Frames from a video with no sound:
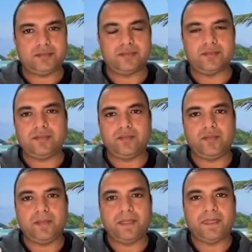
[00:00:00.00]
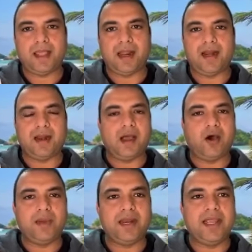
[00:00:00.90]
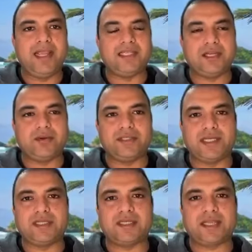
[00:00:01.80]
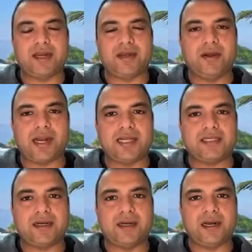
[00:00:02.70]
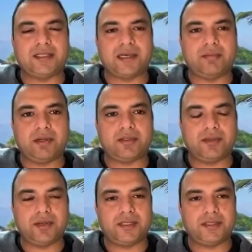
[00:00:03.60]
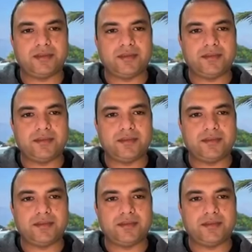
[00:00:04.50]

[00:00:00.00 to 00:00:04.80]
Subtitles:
Mm-hmm. And how many EC2 instances can you attach an elastic block storage?